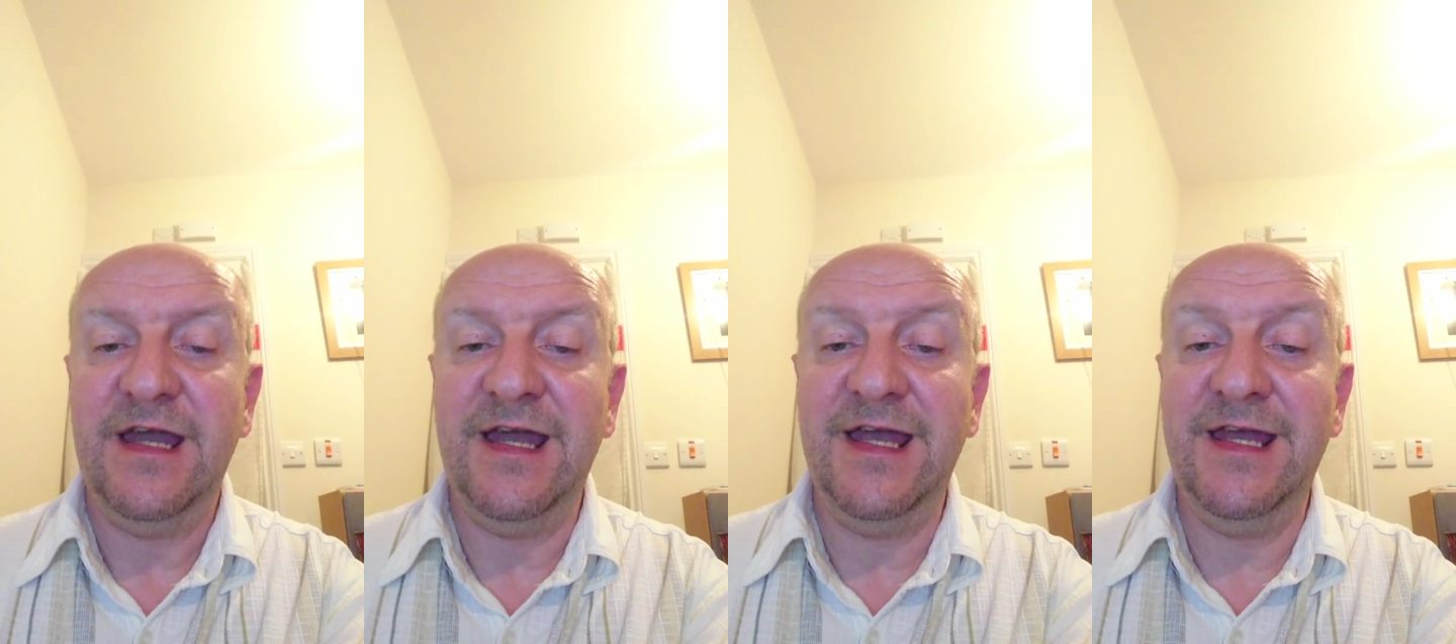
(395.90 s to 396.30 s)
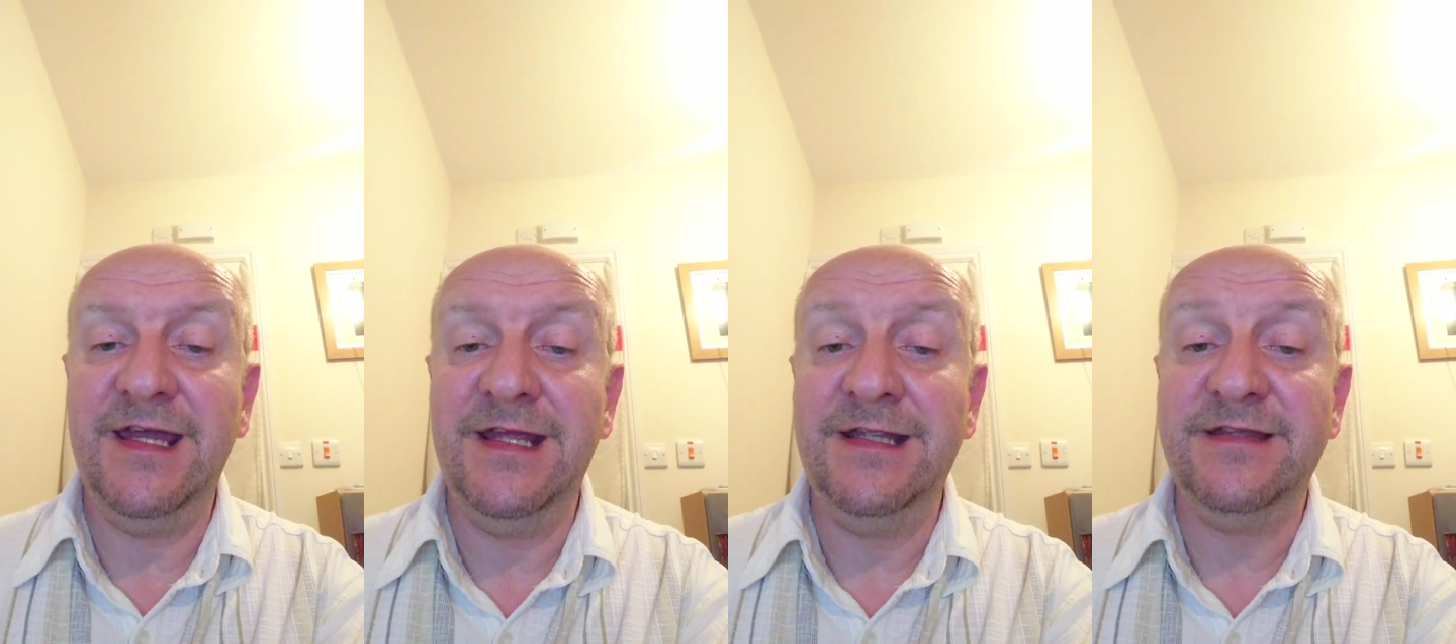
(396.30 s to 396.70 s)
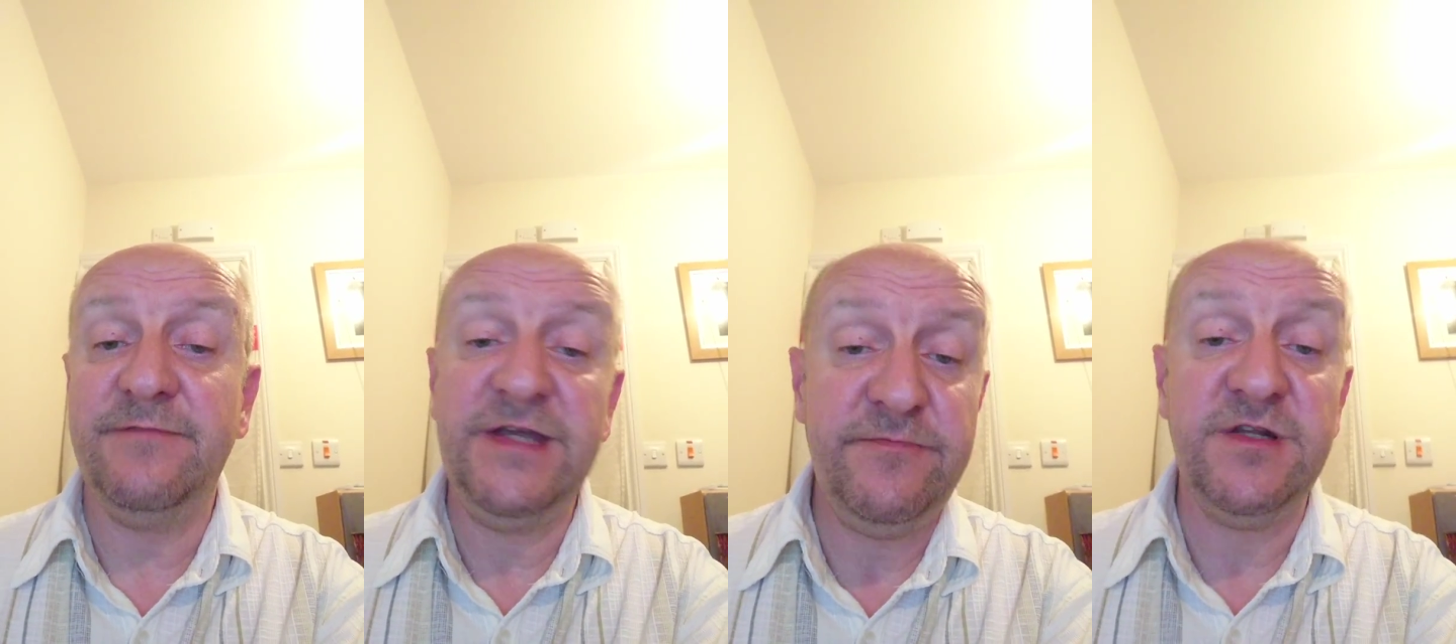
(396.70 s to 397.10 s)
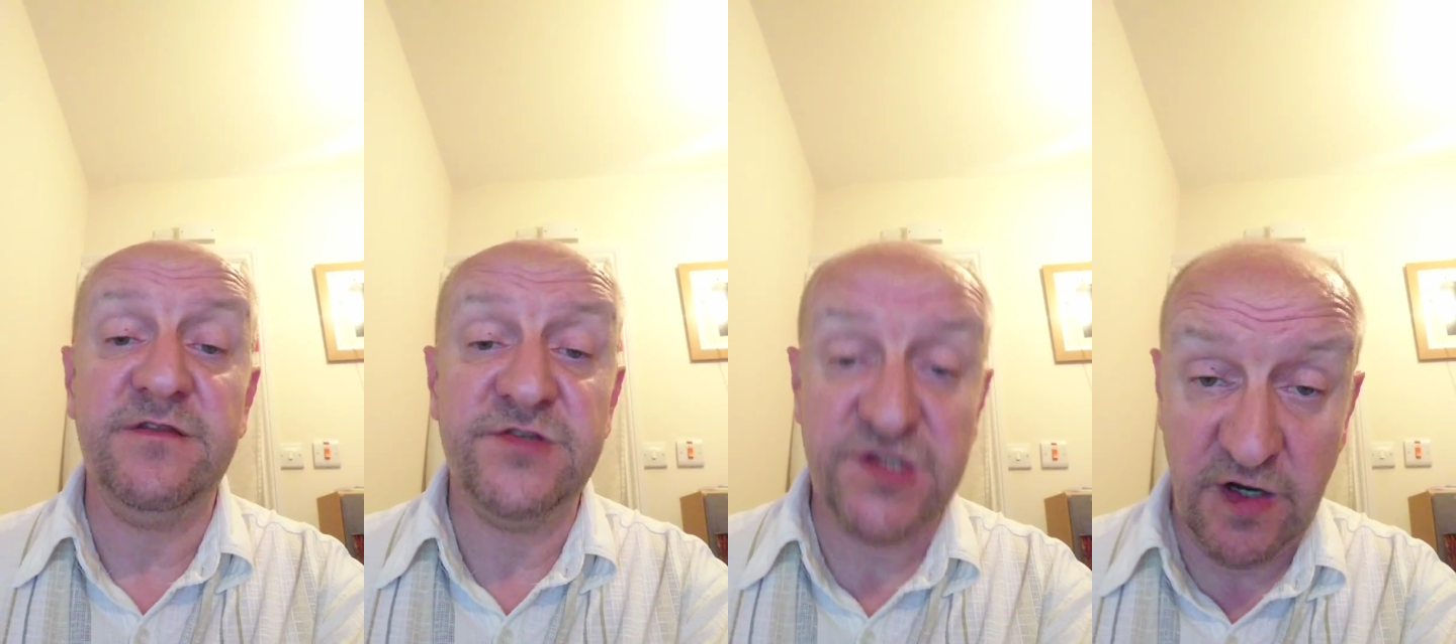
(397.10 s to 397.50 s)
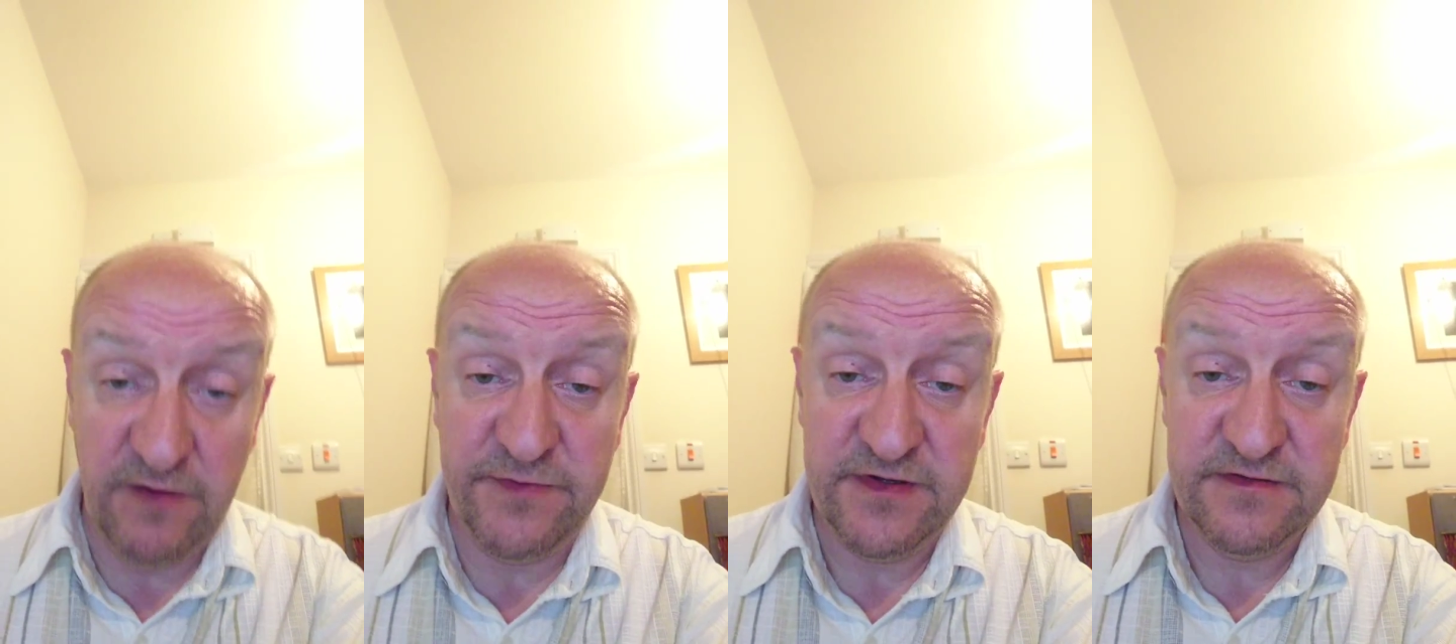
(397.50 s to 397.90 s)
And the people at the top